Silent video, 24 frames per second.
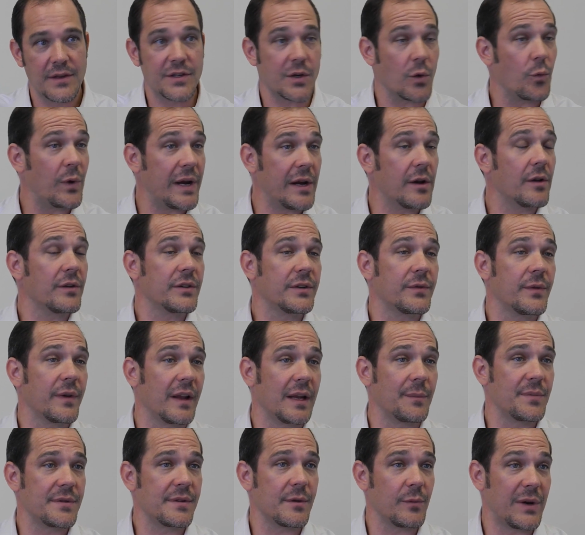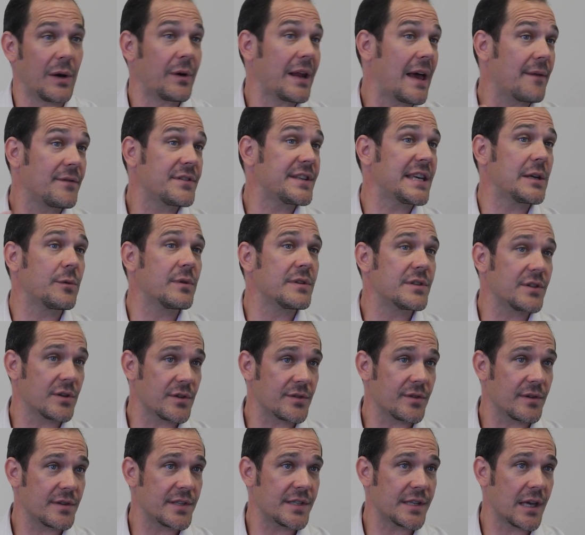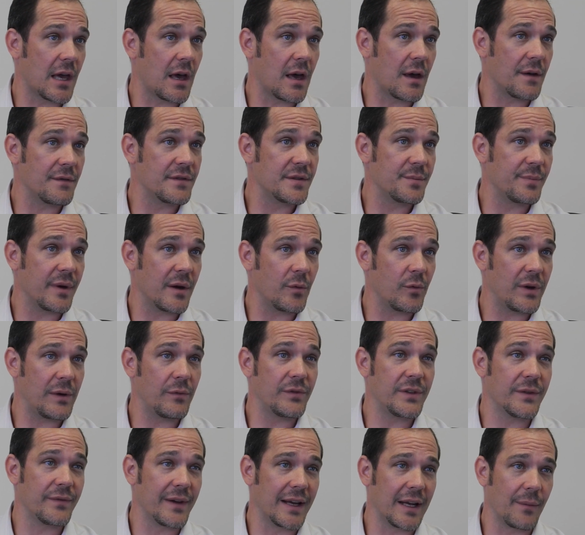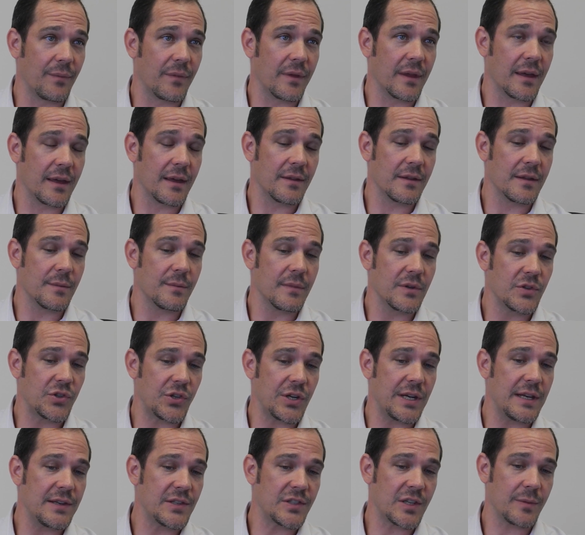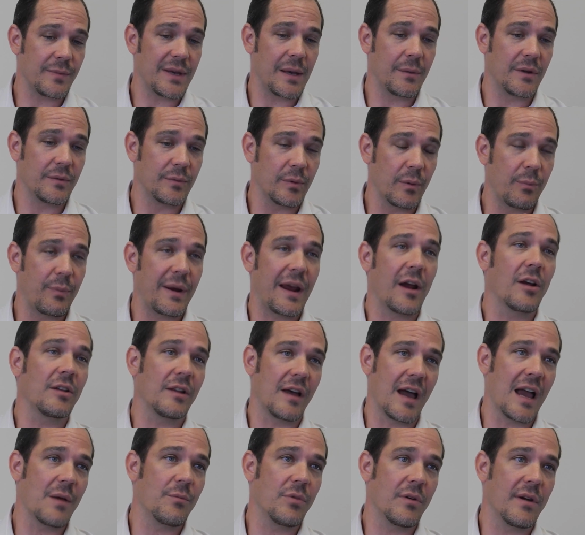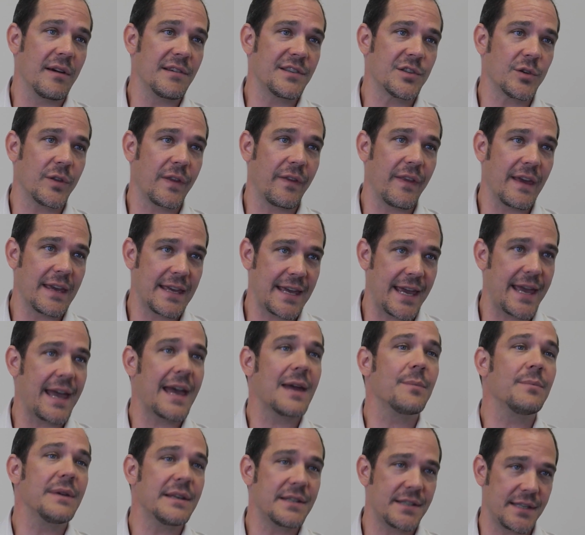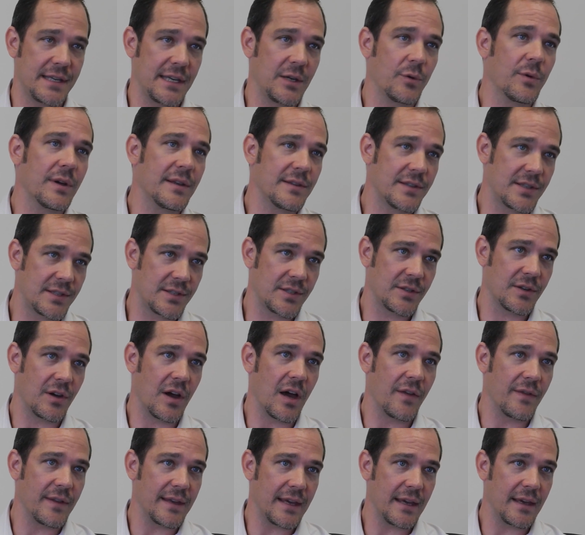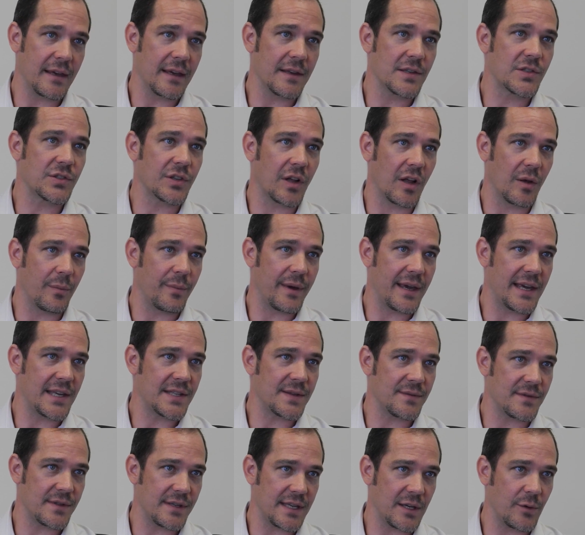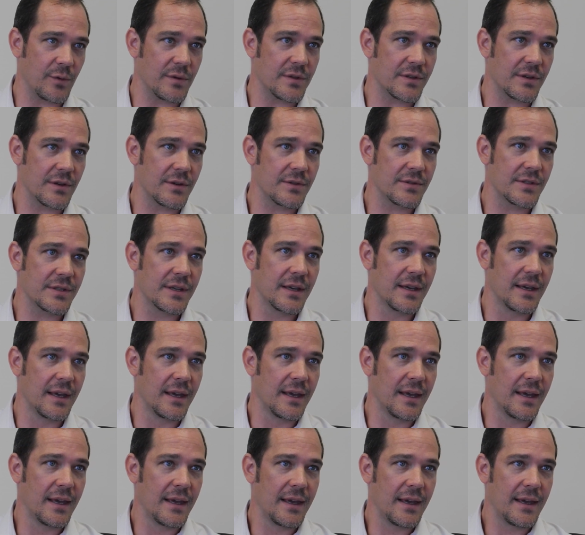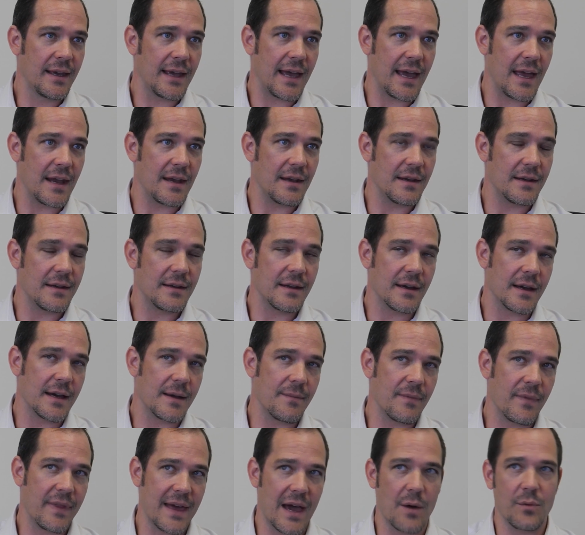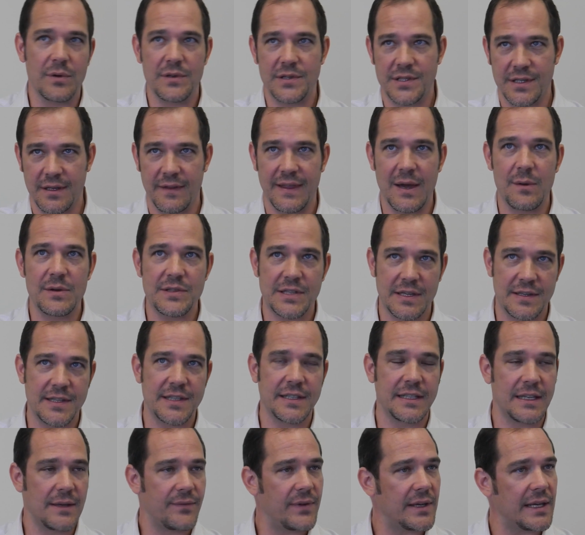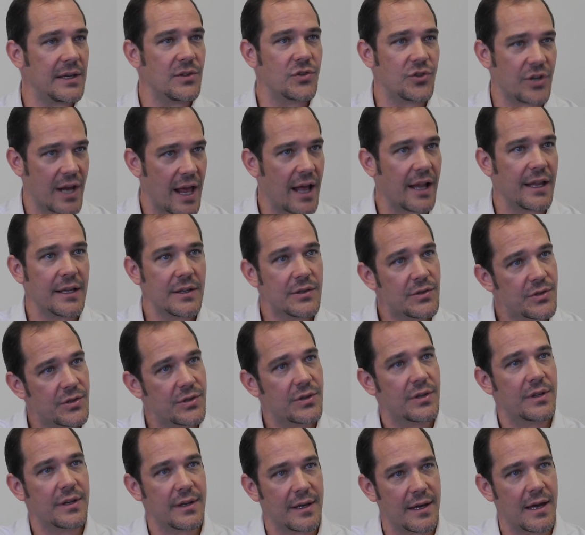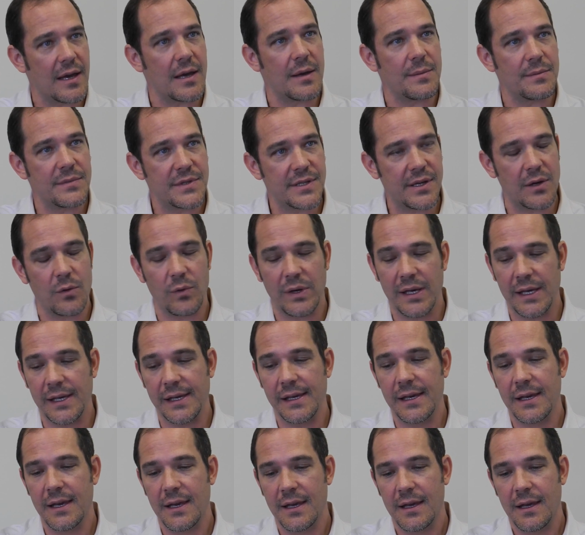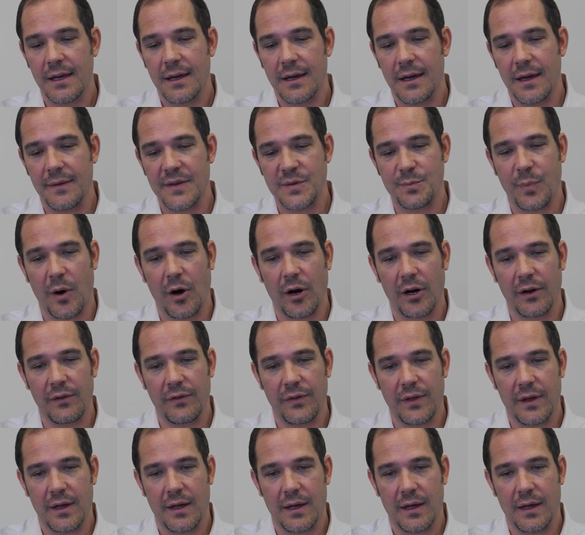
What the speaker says: So we don't have sequencers ourselves, but we've developed the machines to be able to prepare libraries so that they can be sequenced on the installed base of sequencers. And that was a significant challenge. So we, as part of